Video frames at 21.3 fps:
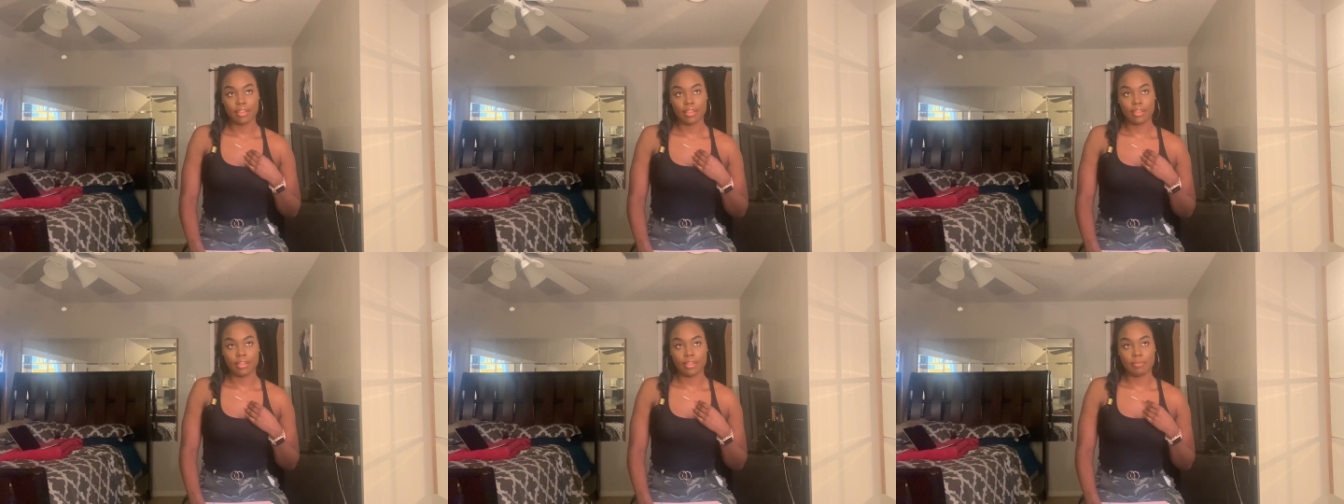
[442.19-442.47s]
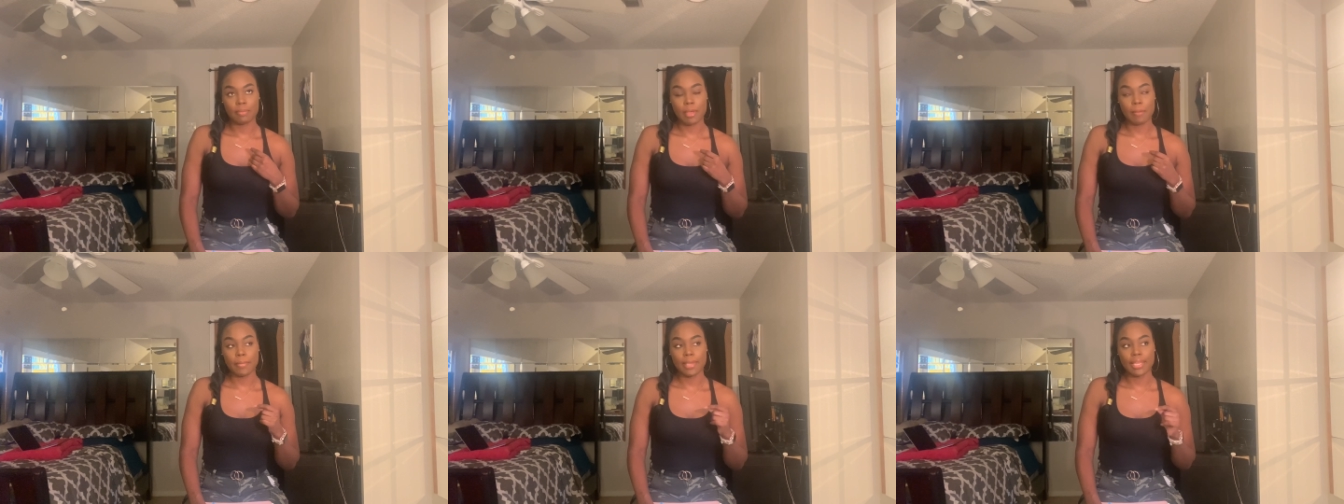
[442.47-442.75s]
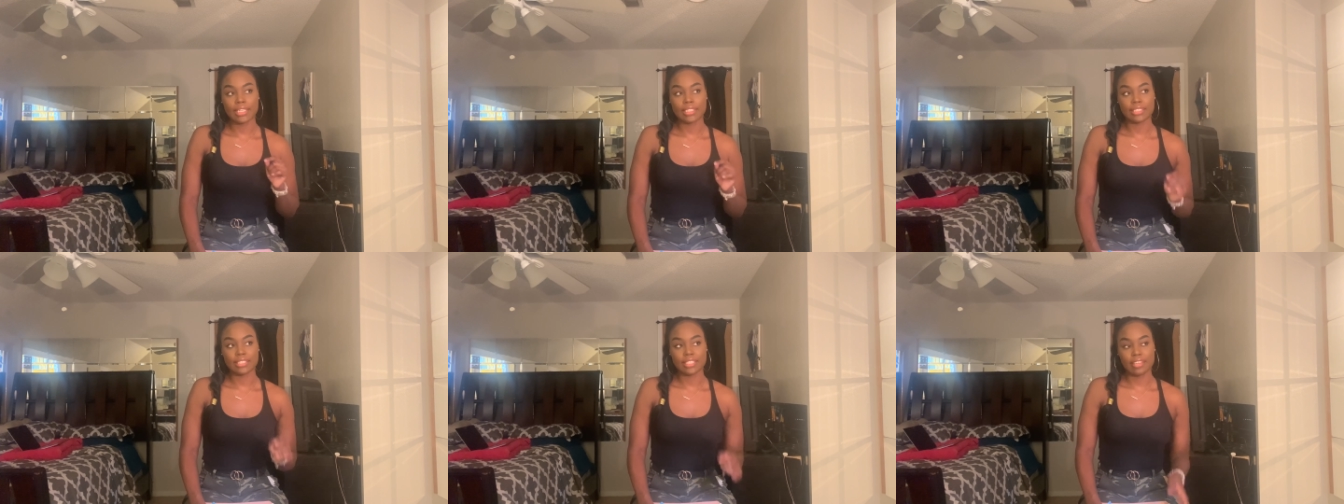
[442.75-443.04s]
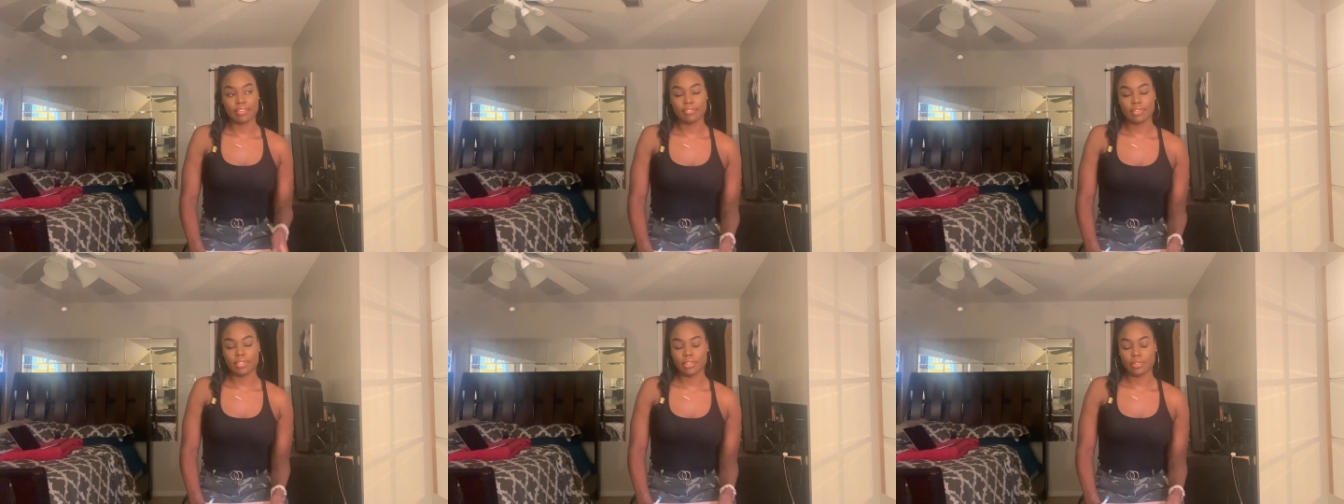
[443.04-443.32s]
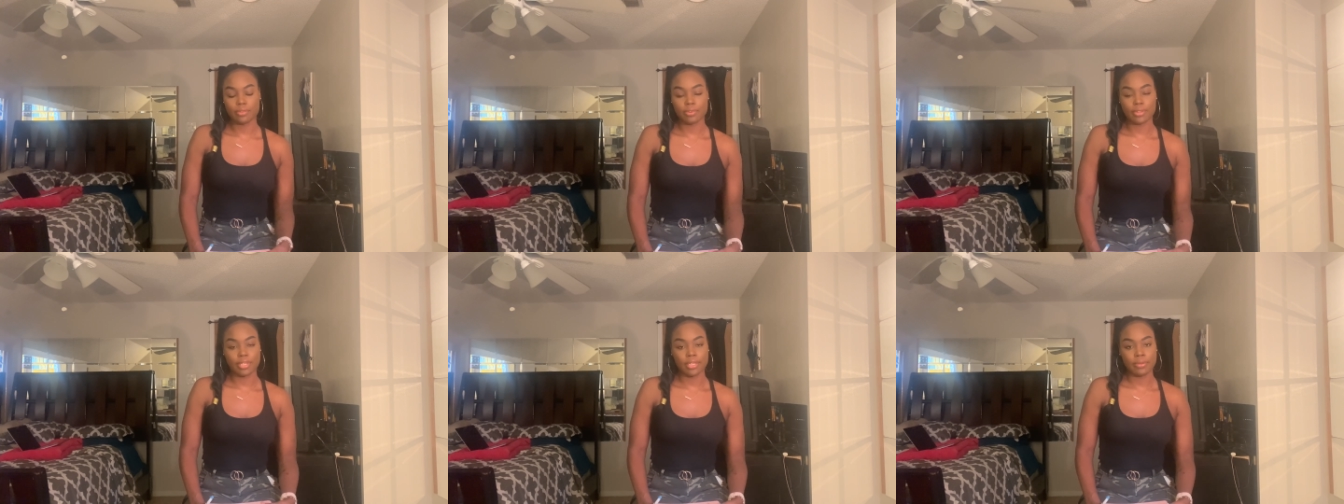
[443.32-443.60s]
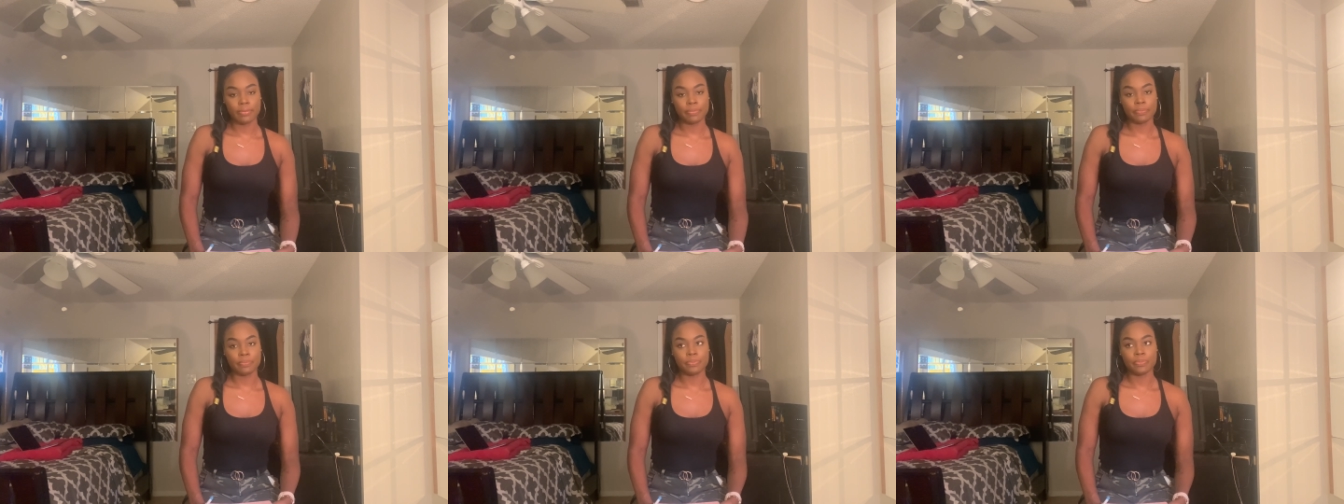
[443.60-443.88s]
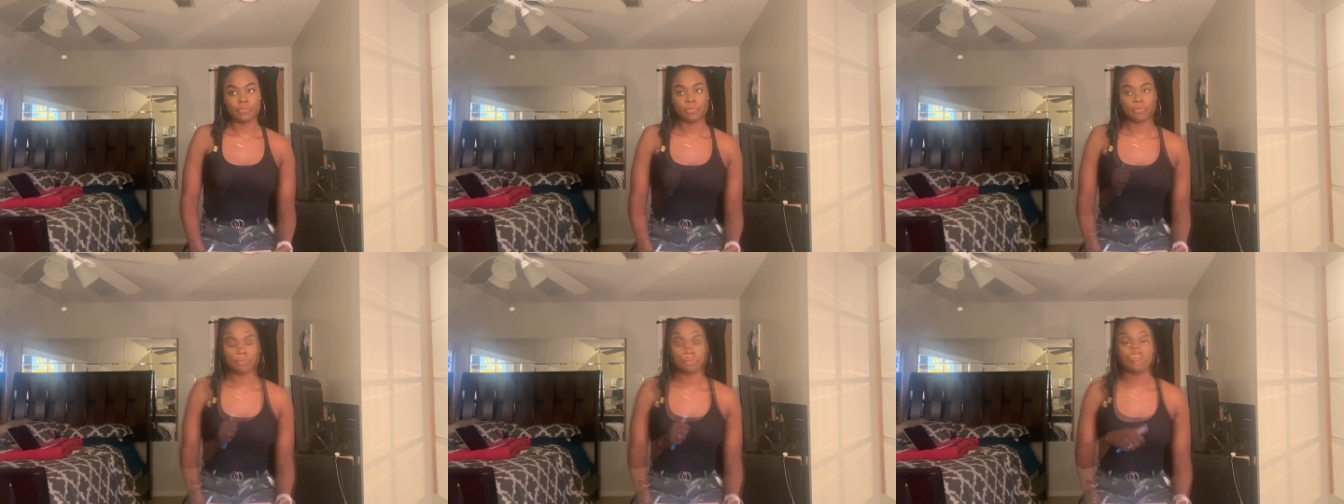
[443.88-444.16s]
I made a 73.
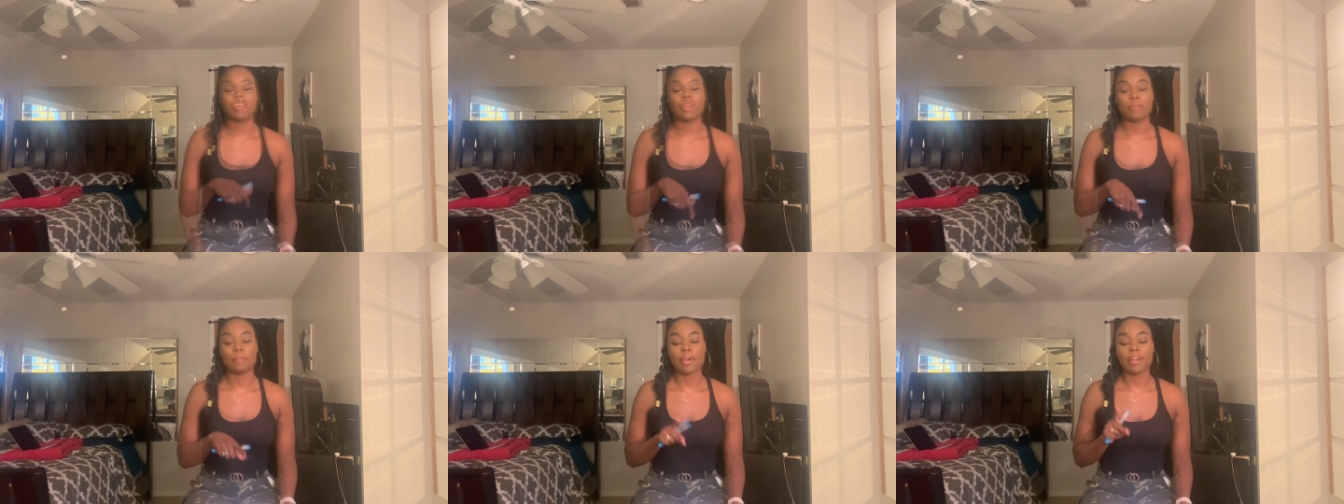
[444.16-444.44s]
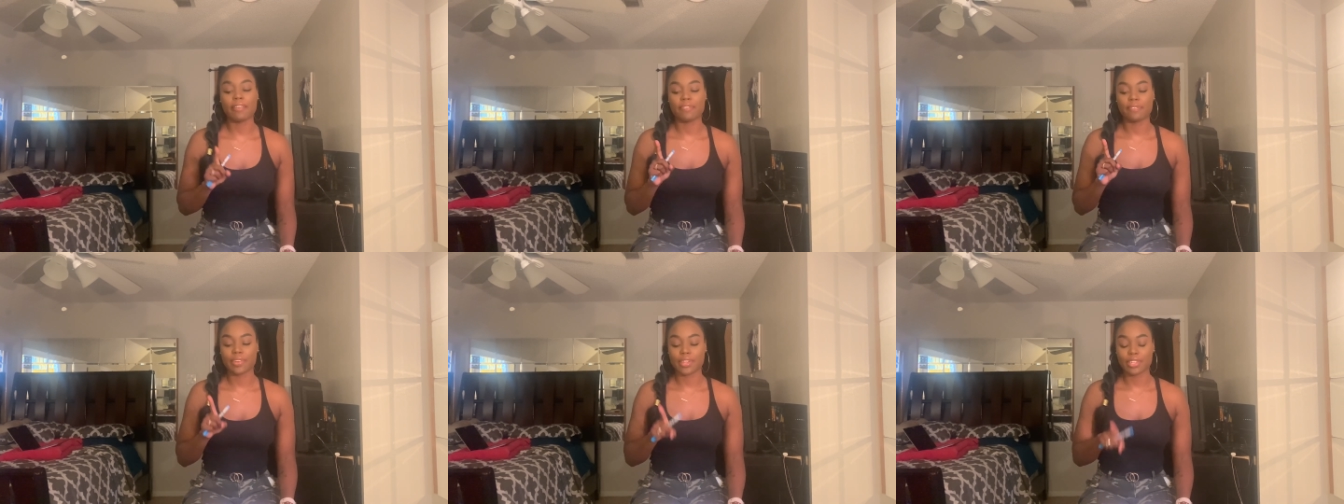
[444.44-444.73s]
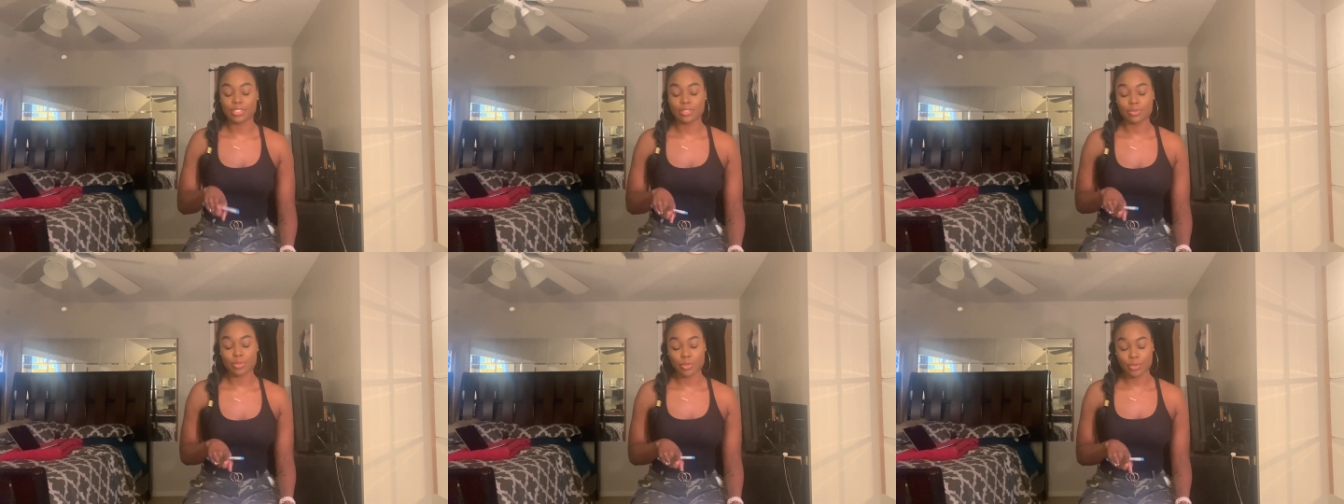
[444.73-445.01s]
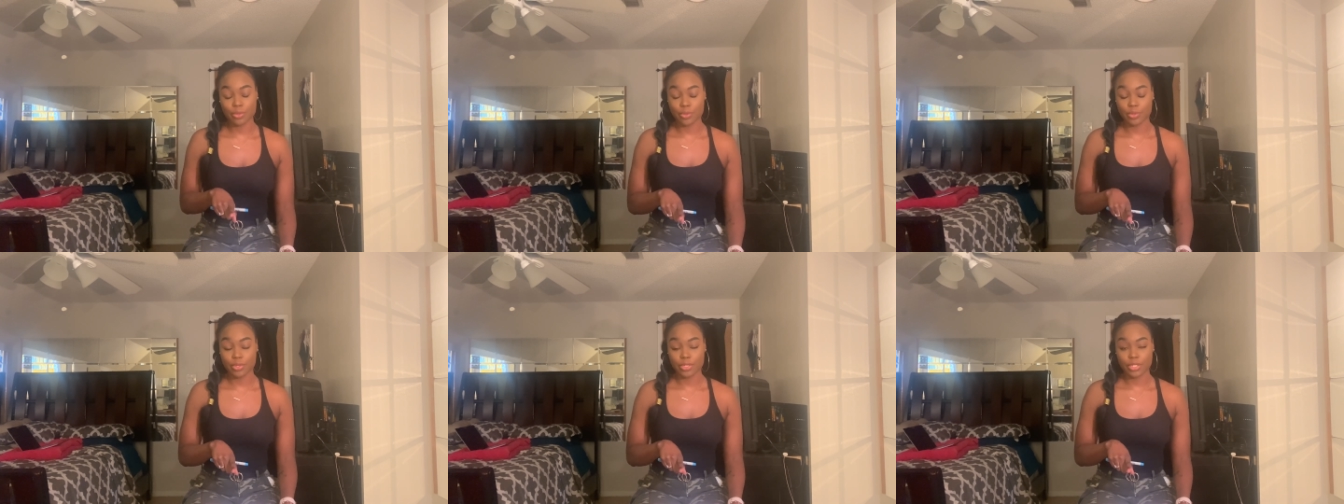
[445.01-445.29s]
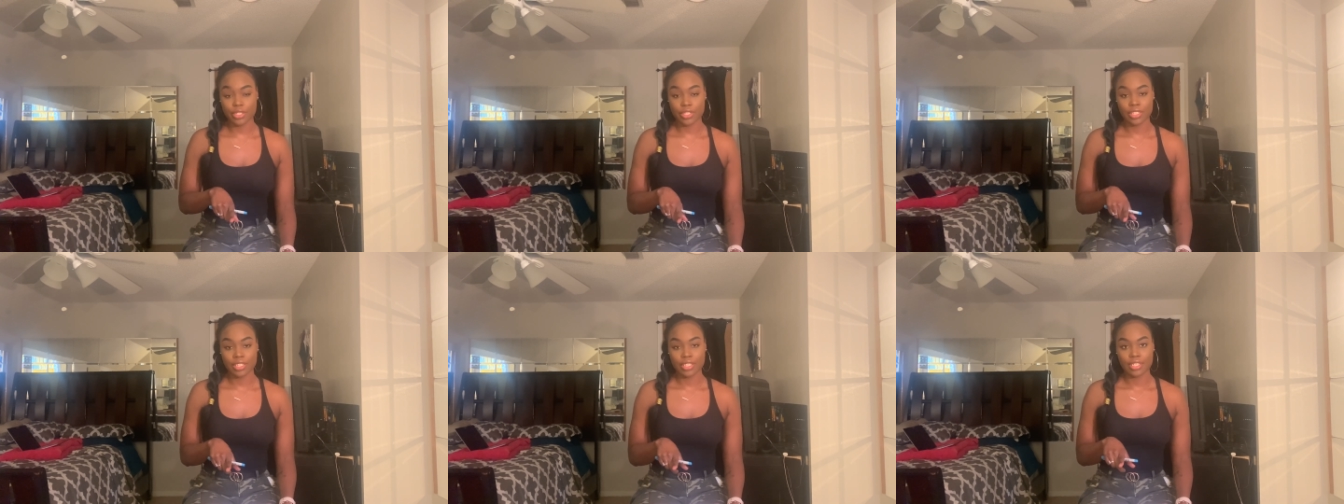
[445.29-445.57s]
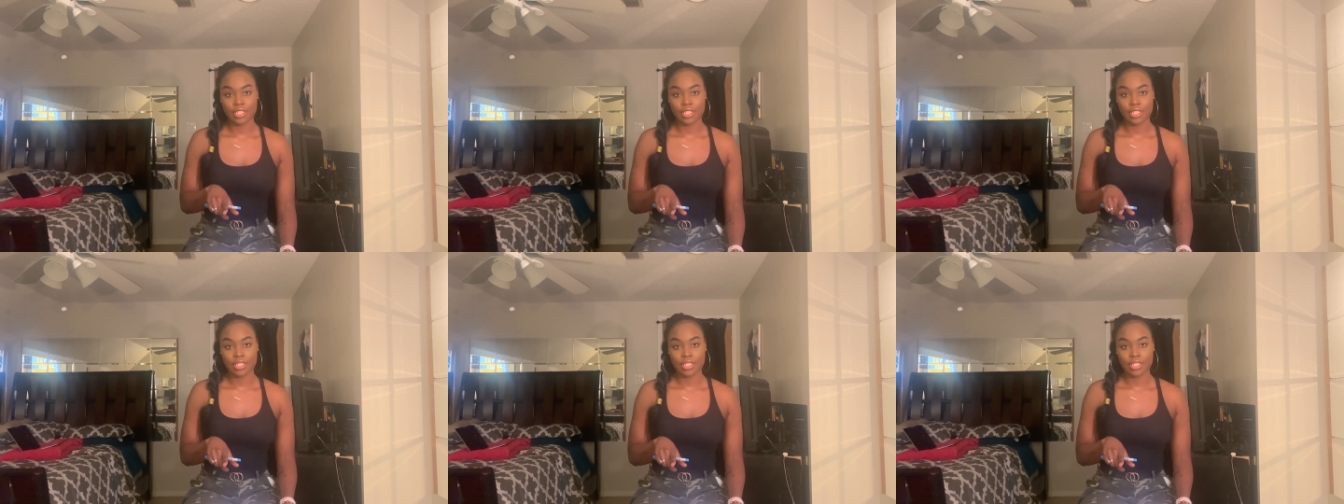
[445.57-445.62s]
Okay, my first recruiter,